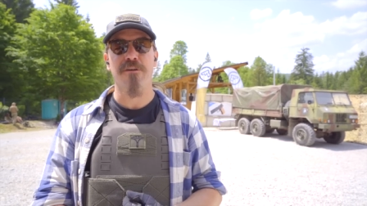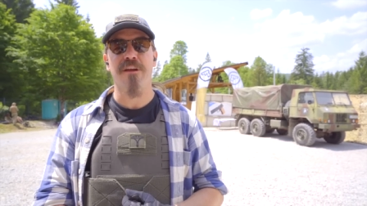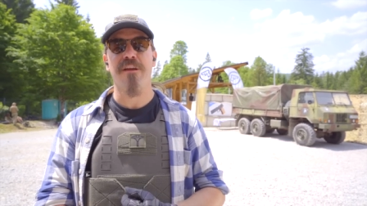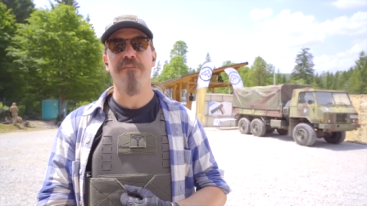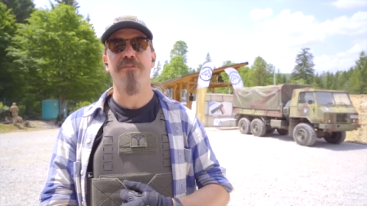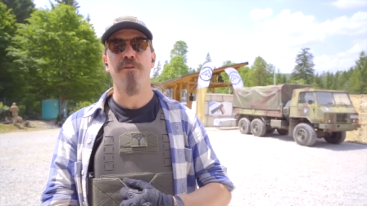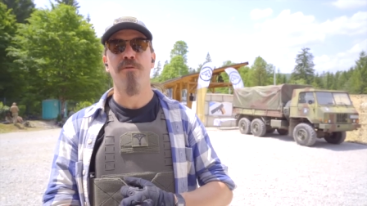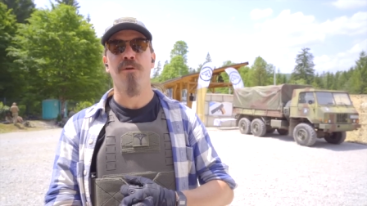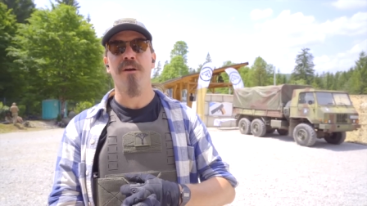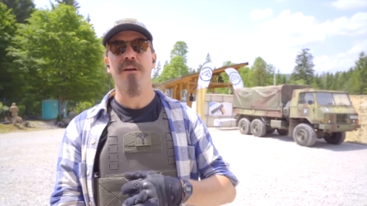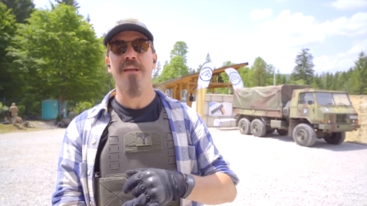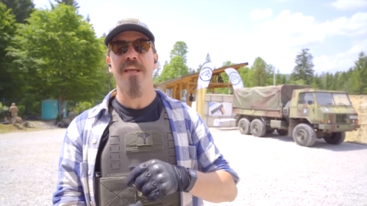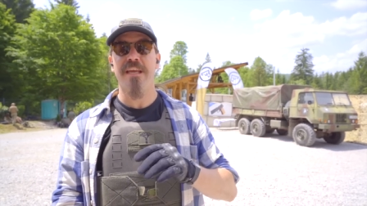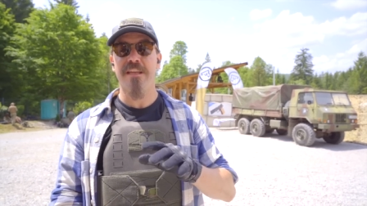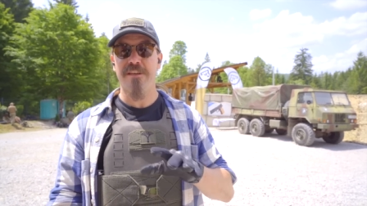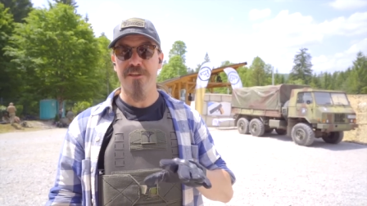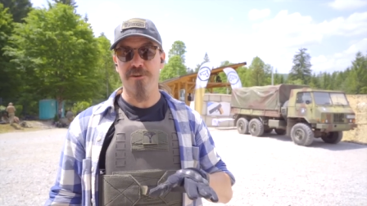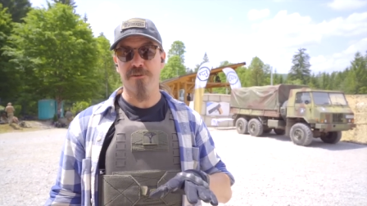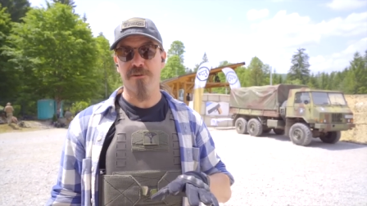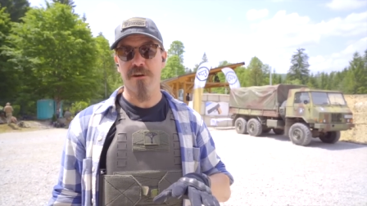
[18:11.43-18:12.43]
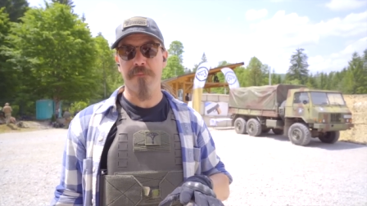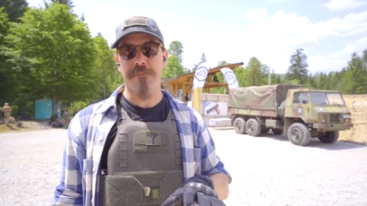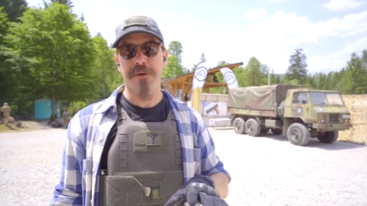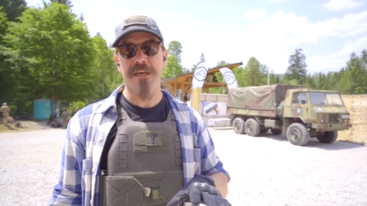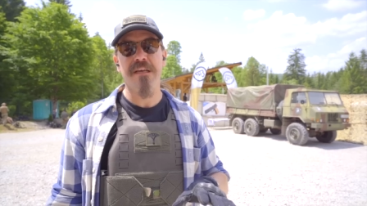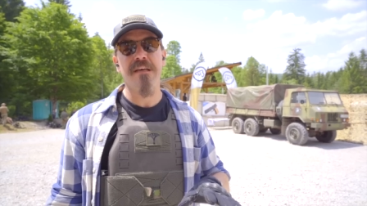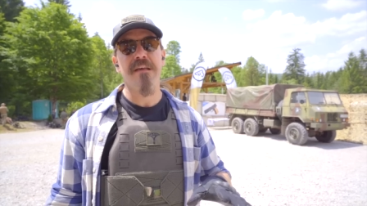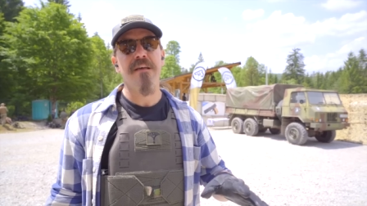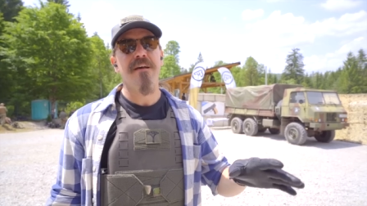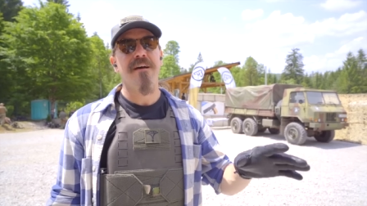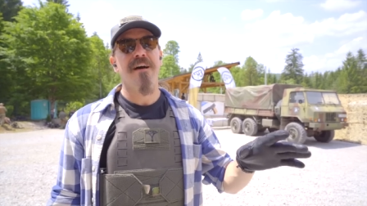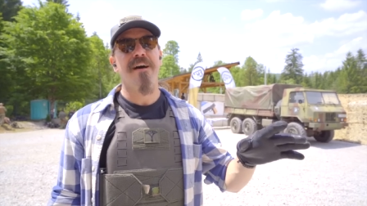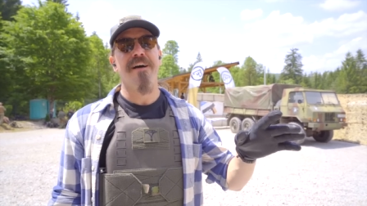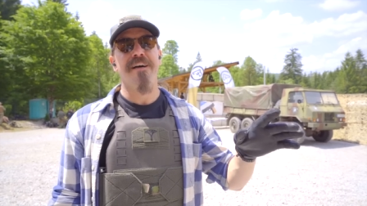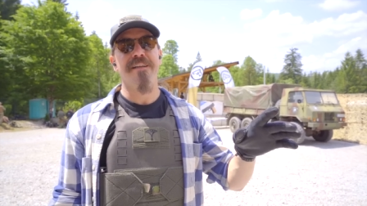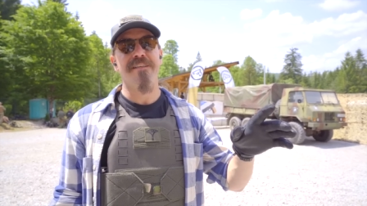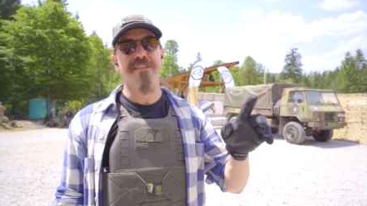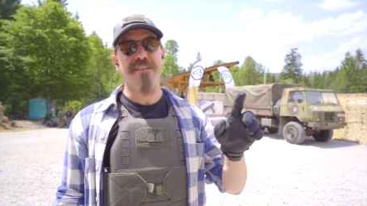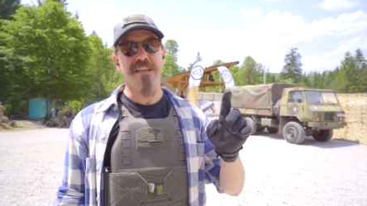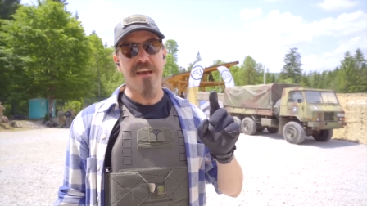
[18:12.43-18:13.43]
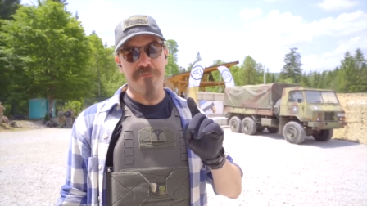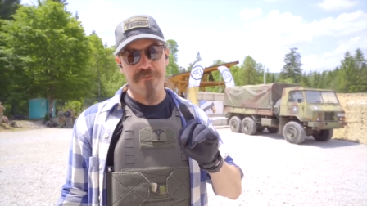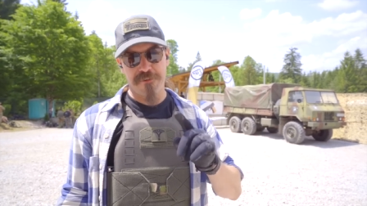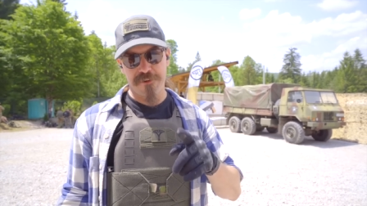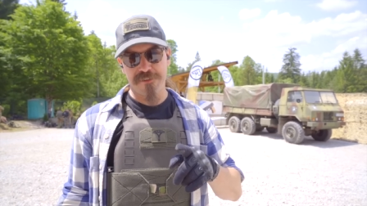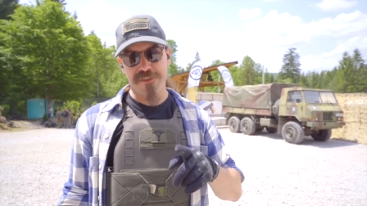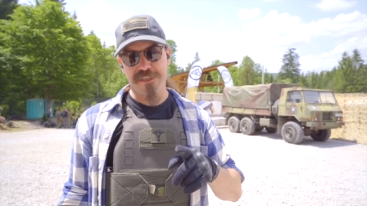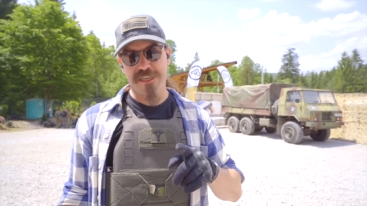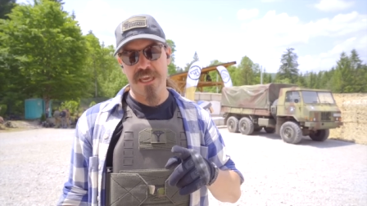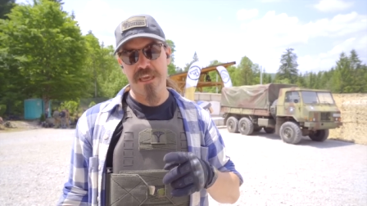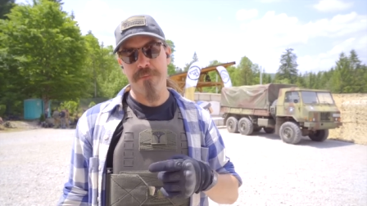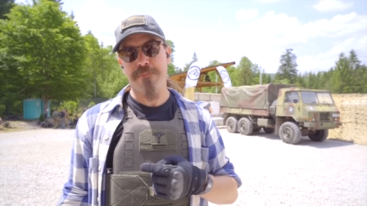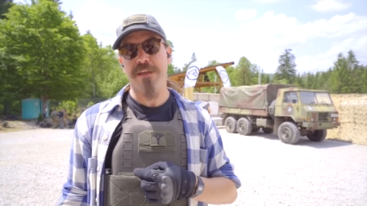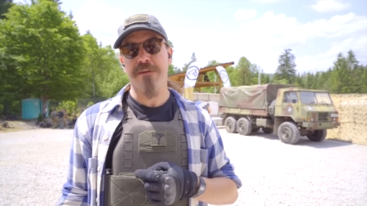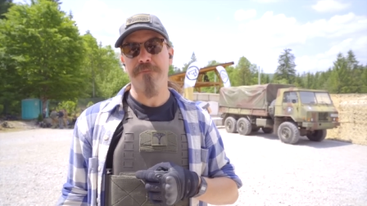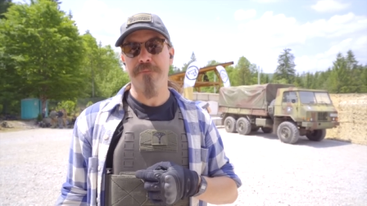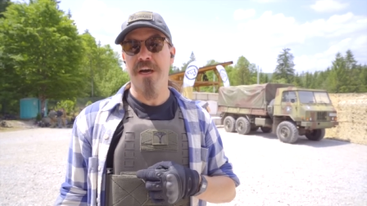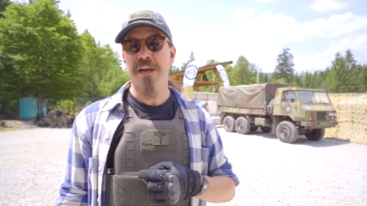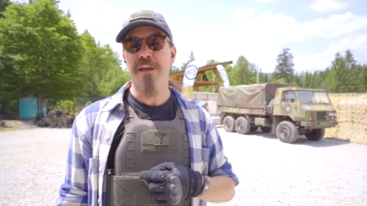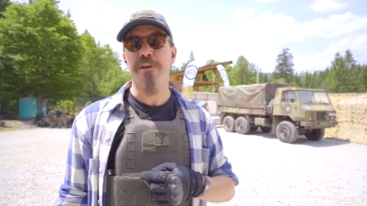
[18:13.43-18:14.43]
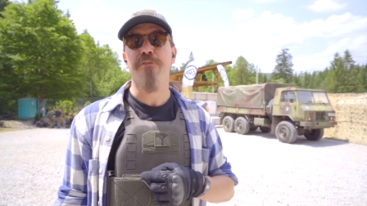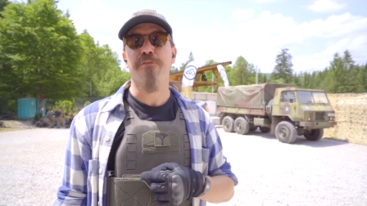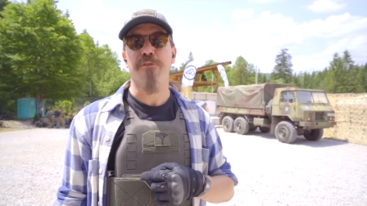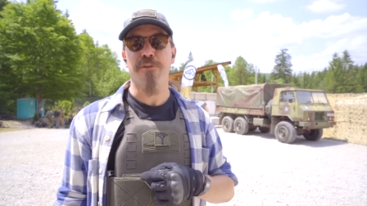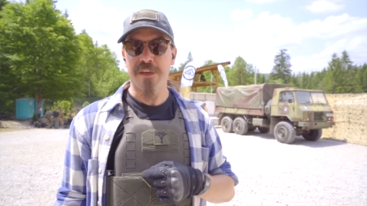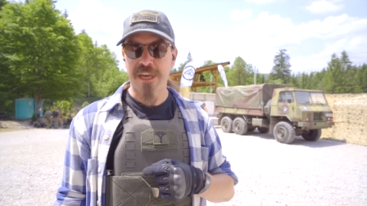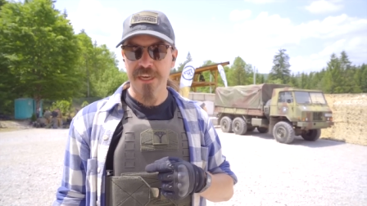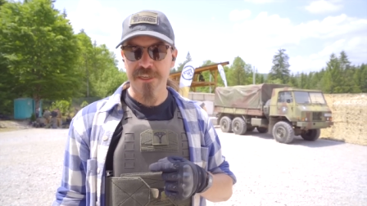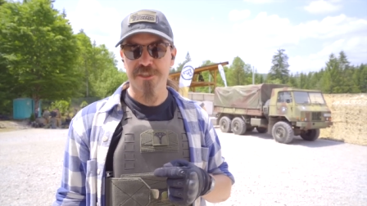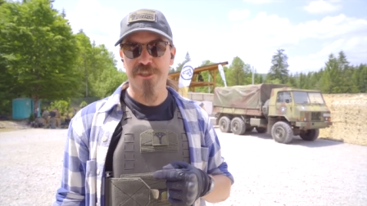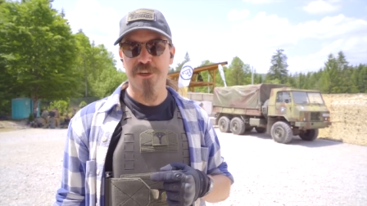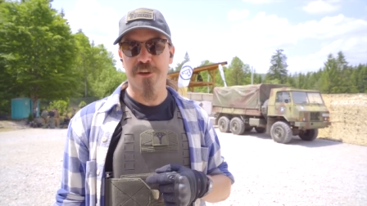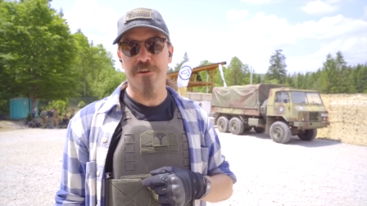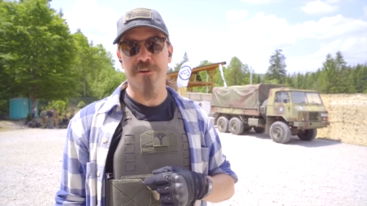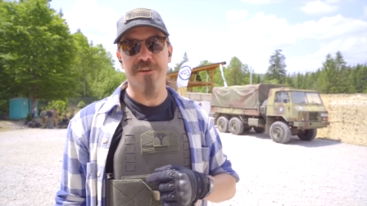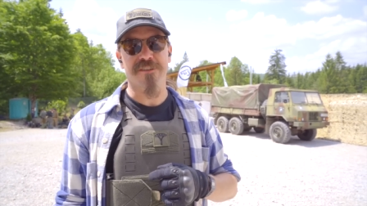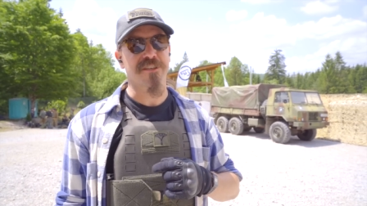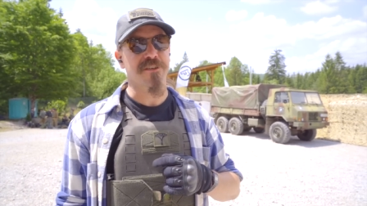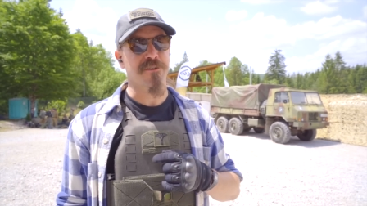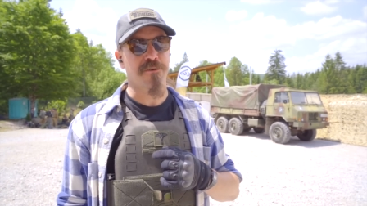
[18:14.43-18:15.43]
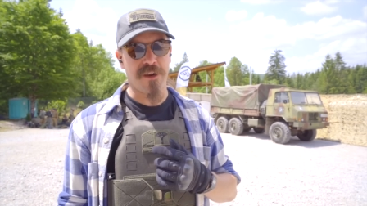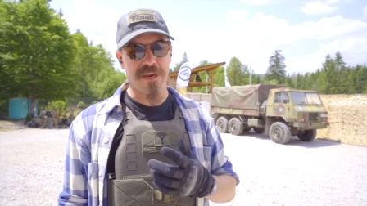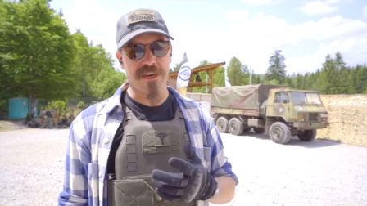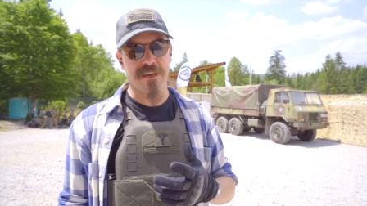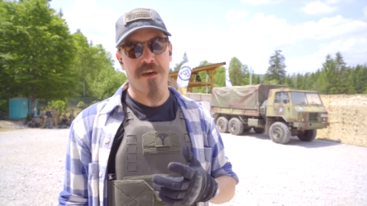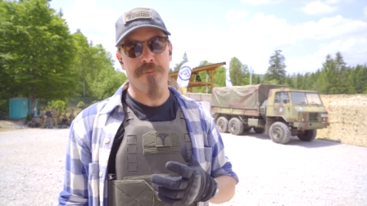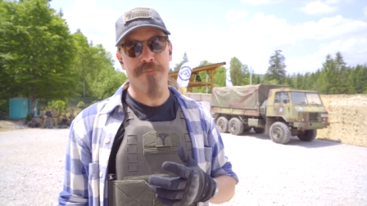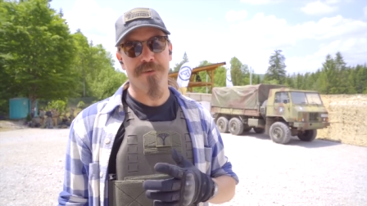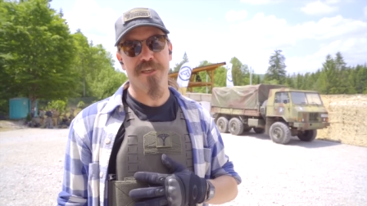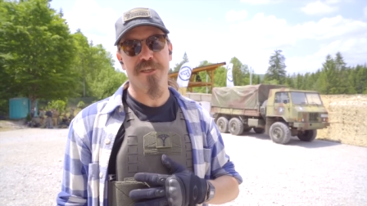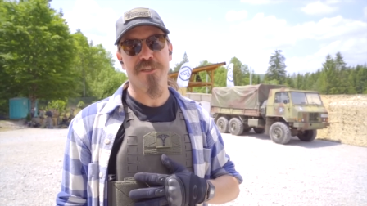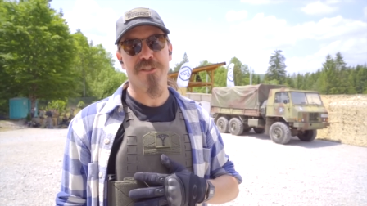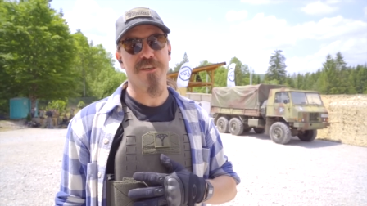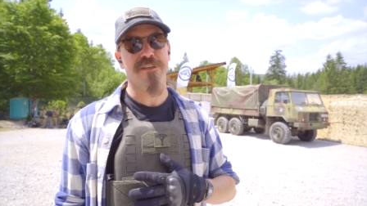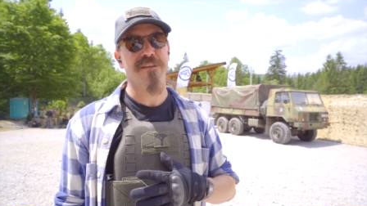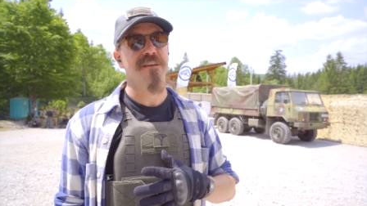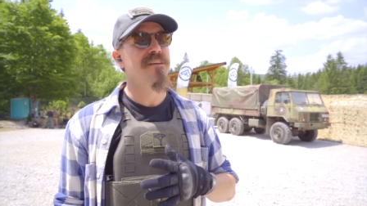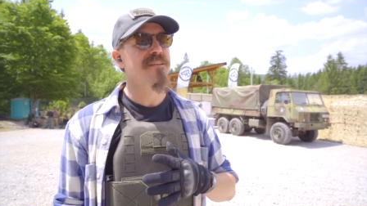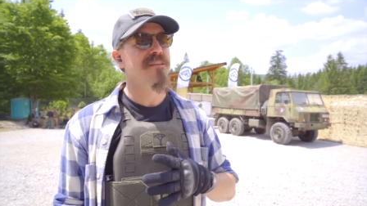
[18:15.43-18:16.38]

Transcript: If you are in Europe, uh, definitely keep it in mind for next year. It's a great competition,